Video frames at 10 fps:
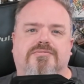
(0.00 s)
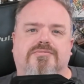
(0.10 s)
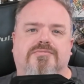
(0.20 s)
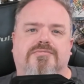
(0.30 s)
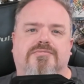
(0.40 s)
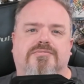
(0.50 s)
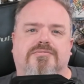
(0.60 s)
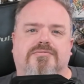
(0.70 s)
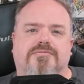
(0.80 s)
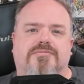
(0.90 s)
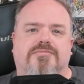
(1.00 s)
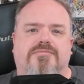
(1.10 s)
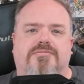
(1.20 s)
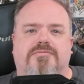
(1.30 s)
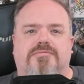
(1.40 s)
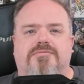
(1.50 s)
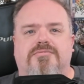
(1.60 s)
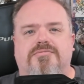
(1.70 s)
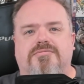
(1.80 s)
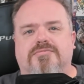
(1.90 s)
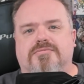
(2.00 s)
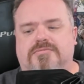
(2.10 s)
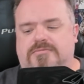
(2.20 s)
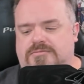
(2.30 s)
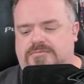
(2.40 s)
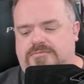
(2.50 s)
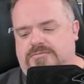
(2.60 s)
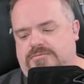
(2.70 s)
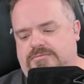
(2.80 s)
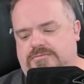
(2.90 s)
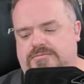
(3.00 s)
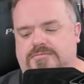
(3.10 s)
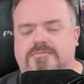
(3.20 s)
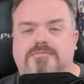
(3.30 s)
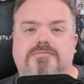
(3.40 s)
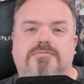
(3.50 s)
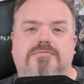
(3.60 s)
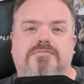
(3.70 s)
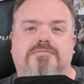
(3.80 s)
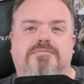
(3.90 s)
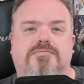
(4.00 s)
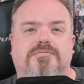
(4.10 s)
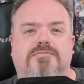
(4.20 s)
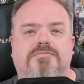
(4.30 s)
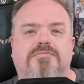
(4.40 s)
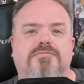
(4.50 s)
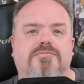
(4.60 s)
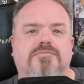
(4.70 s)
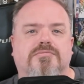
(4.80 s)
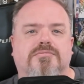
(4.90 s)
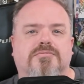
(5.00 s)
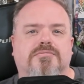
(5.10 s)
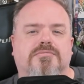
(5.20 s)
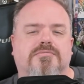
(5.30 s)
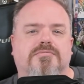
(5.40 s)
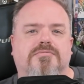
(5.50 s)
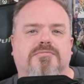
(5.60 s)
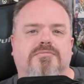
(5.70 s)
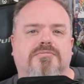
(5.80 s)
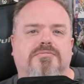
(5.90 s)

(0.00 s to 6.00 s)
(not speaking)